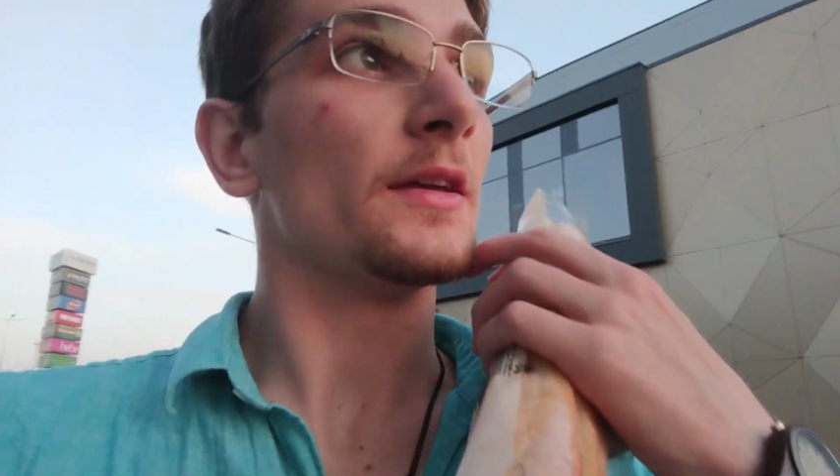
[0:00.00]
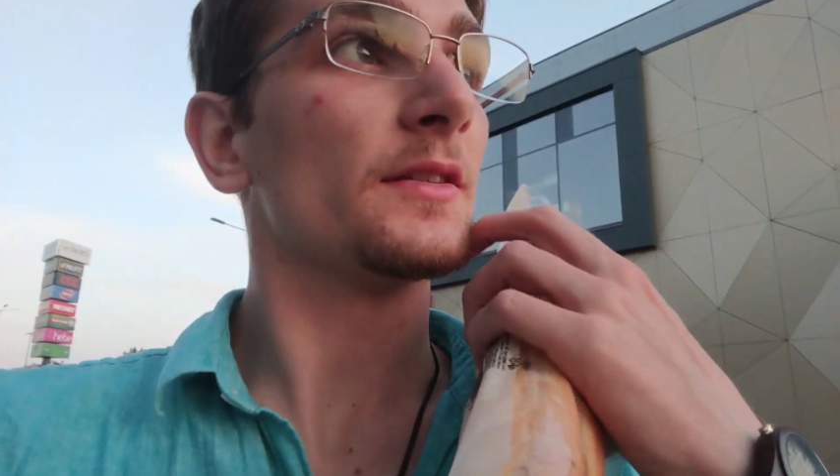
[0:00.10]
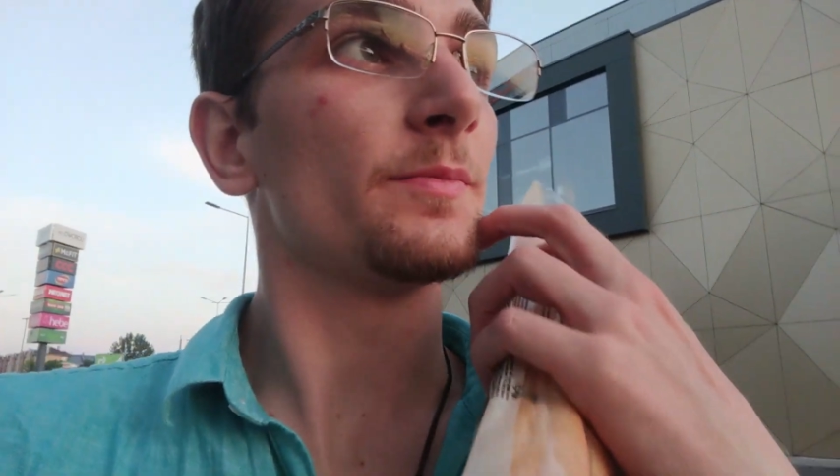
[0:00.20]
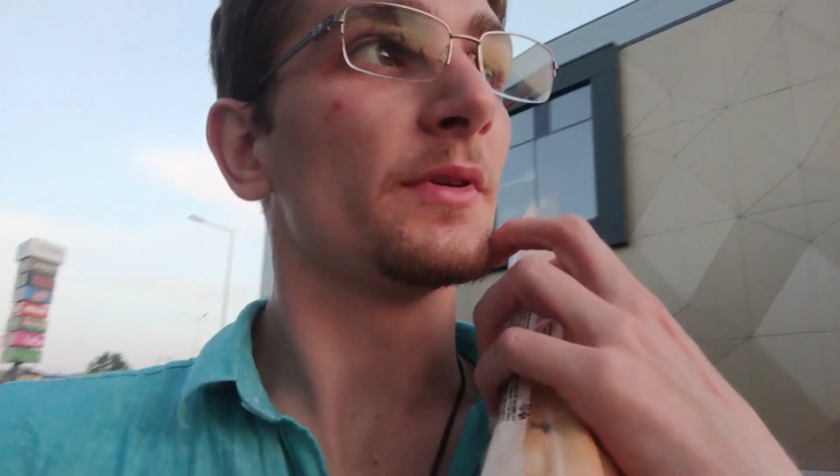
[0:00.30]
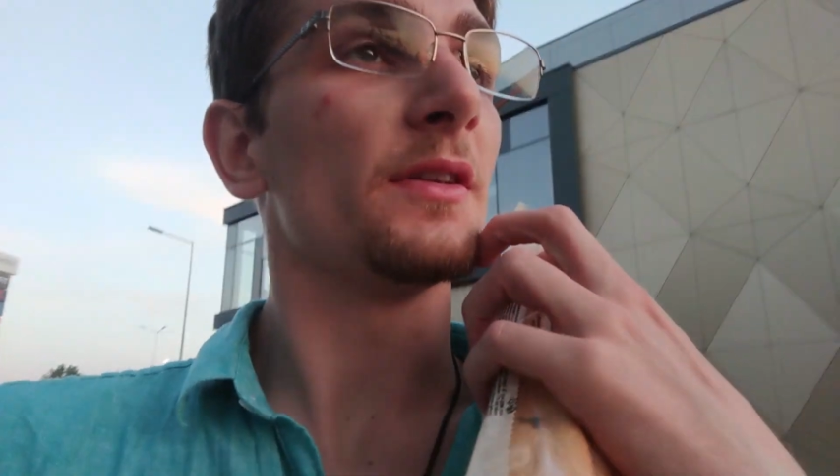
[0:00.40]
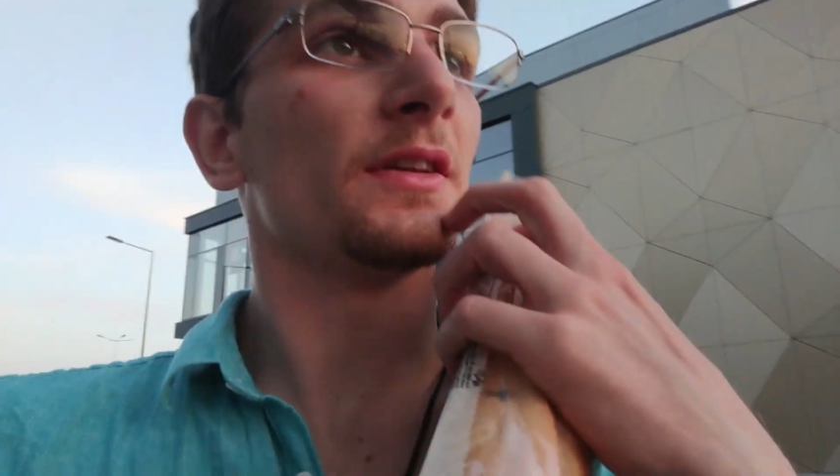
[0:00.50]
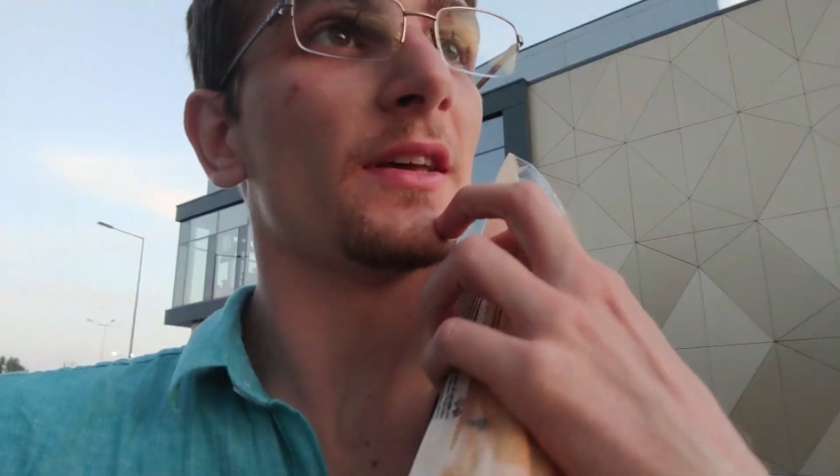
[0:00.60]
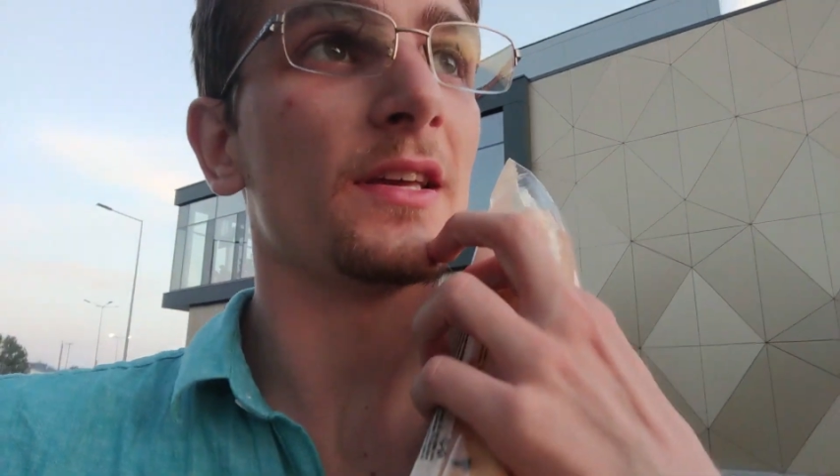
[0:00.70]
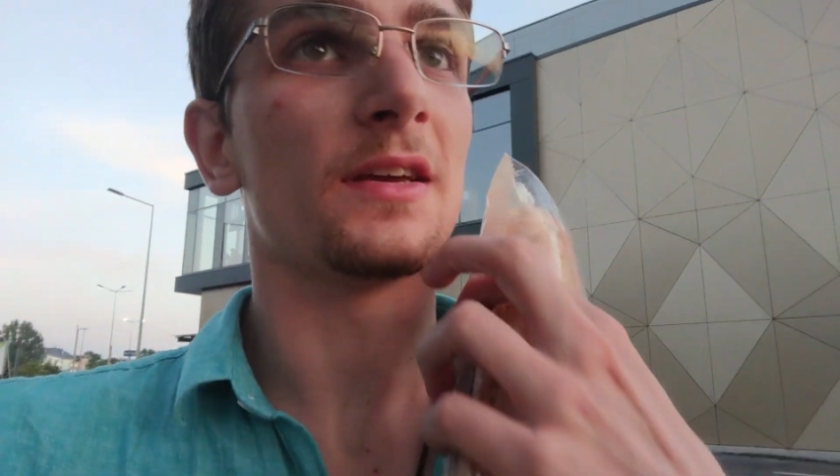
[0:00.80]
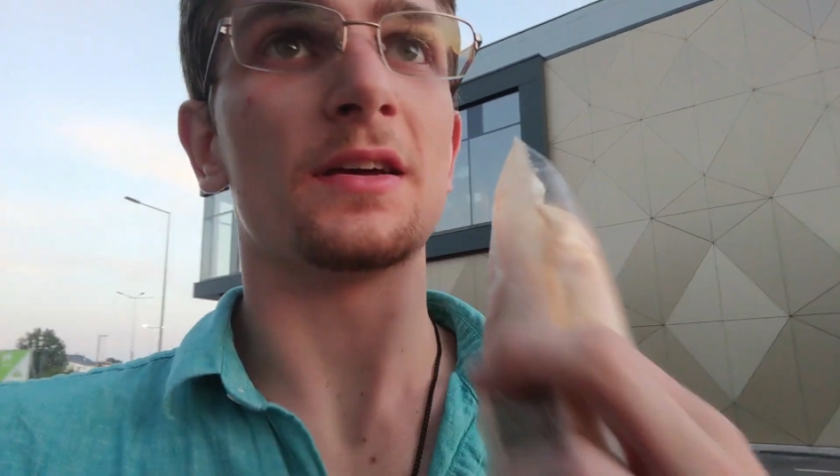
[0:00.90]
It's been
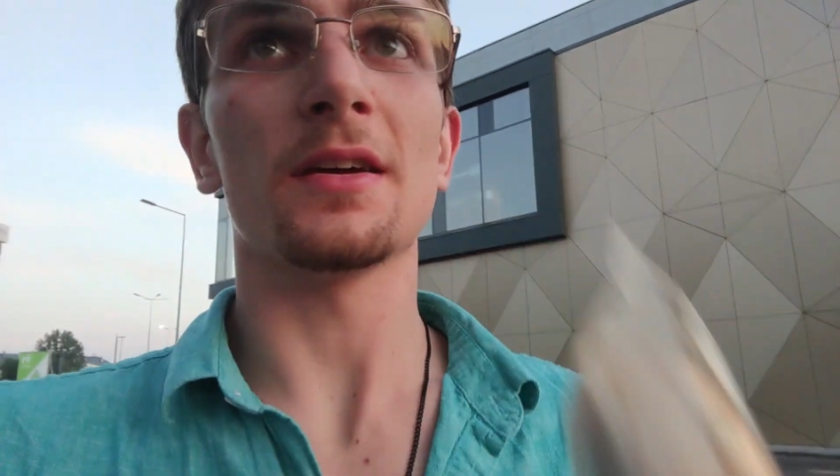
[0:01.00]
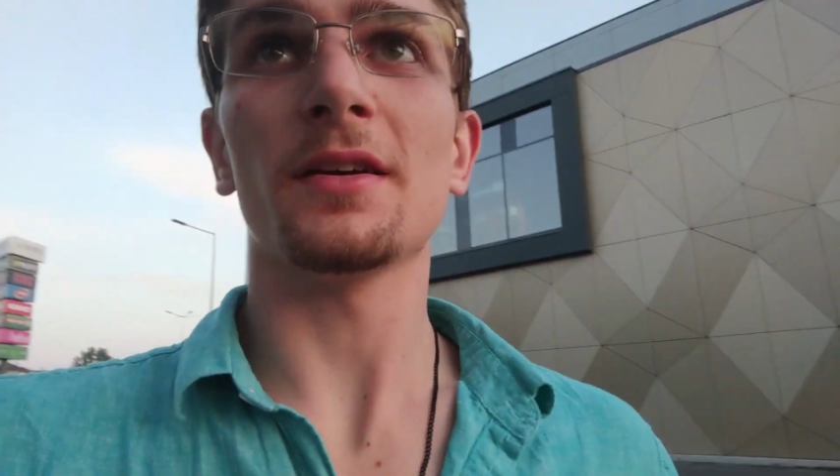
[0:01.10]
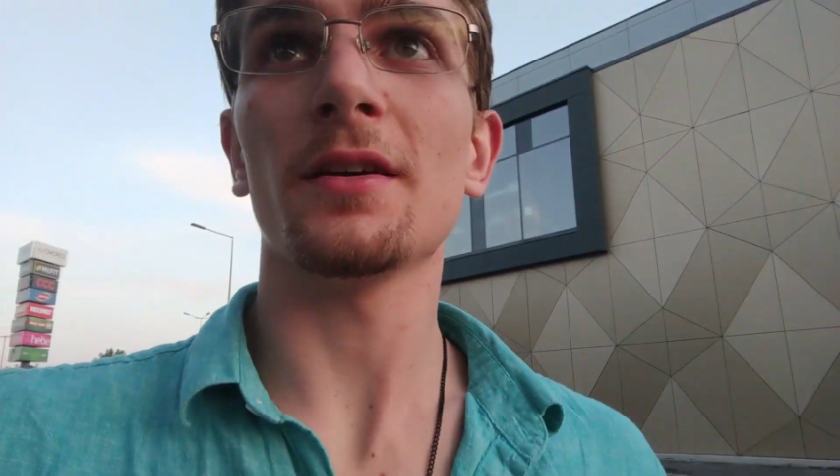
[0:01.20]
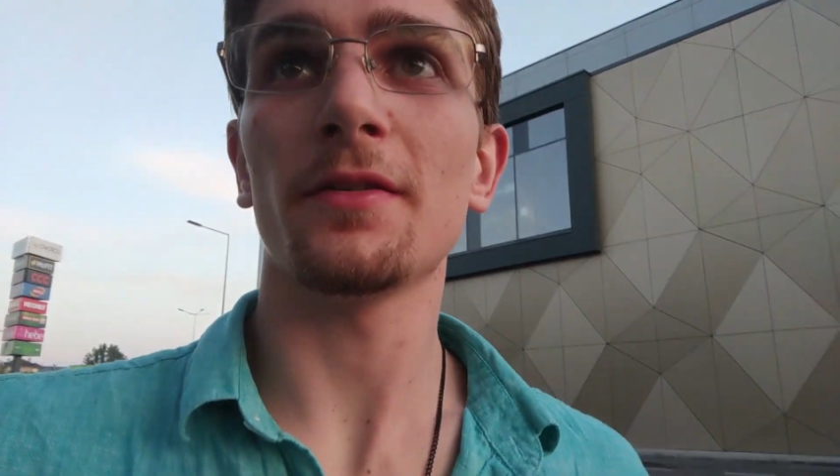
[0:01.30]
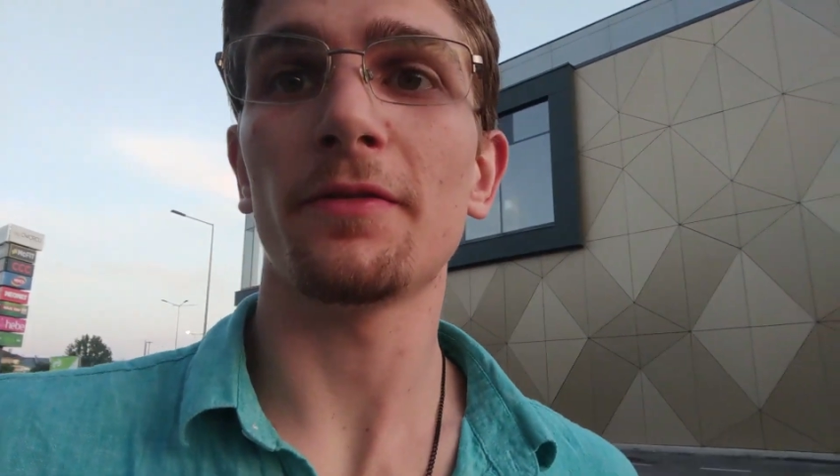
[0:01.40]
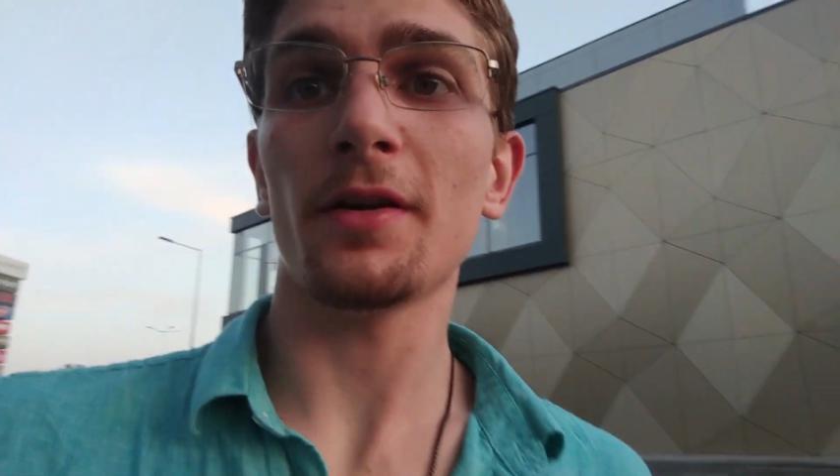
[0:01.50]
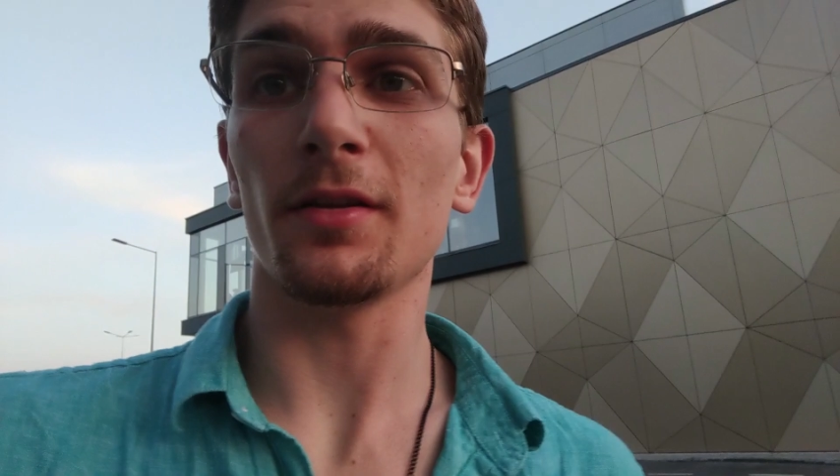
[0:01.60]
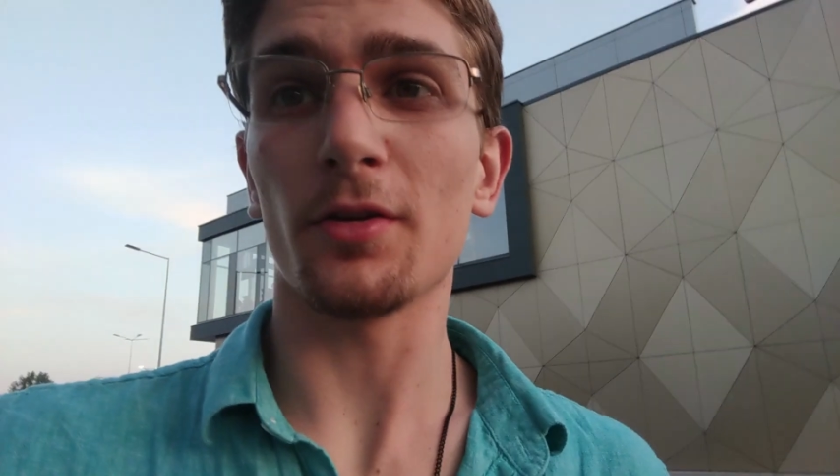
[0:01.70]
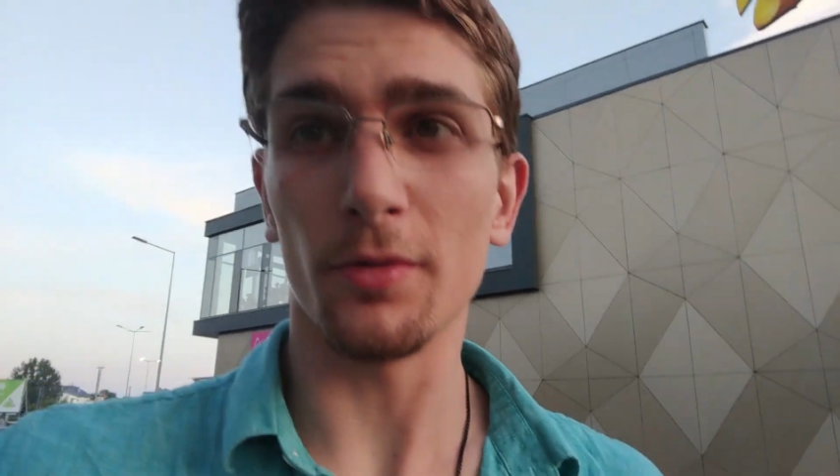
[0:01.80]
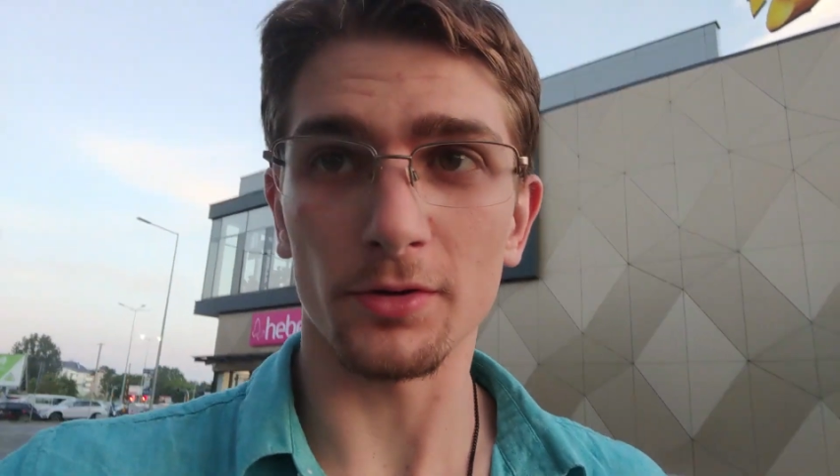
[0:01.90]
a
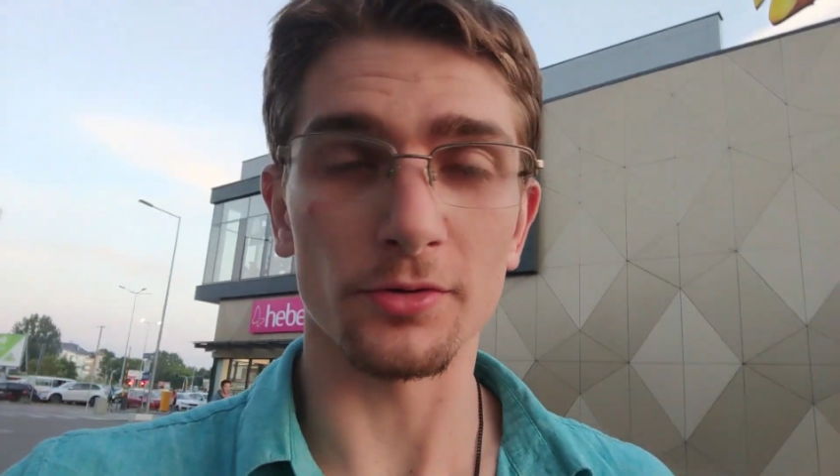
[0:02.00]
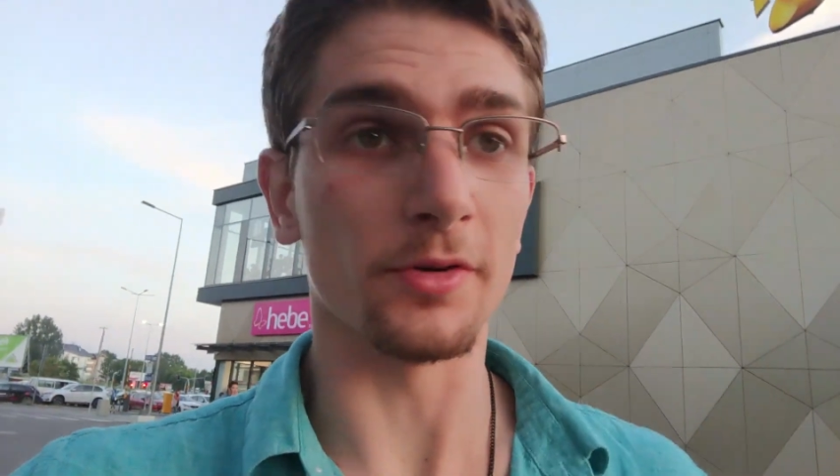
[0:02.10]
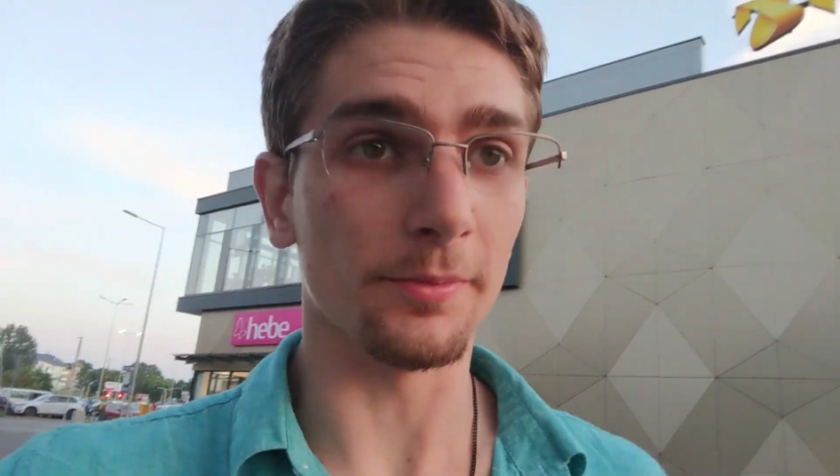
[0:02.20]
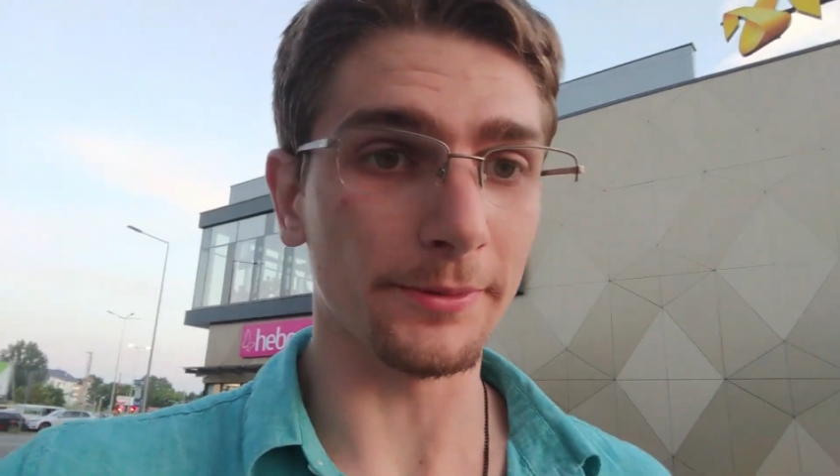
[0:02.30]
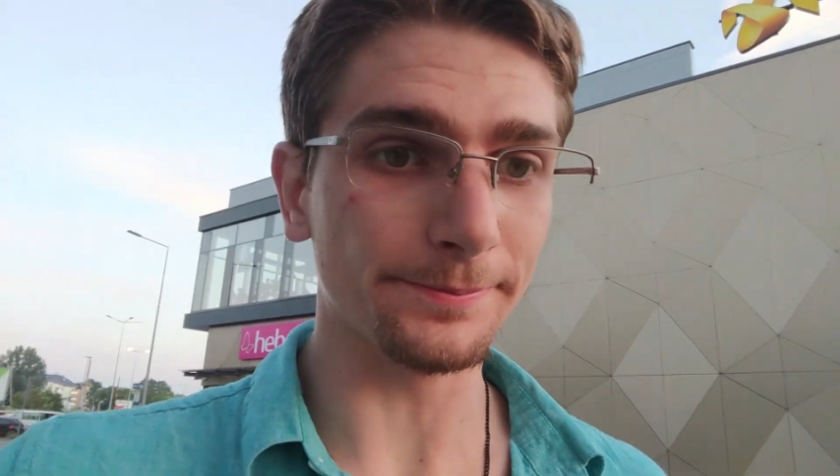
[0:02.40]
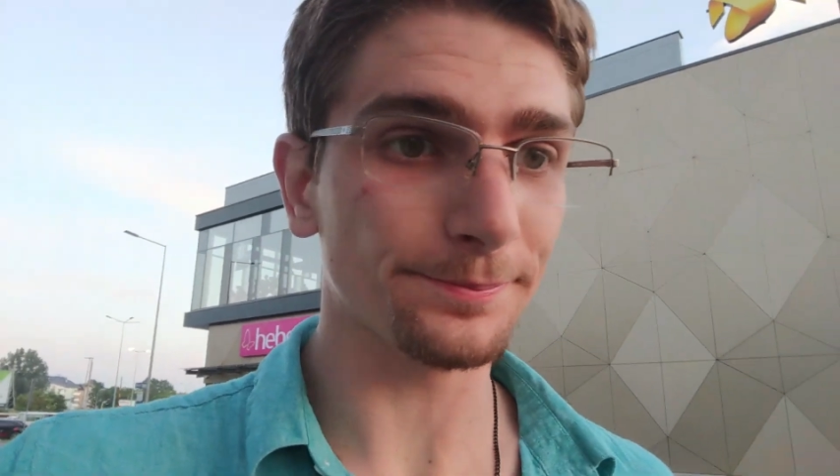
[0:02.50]
fairly quick trip.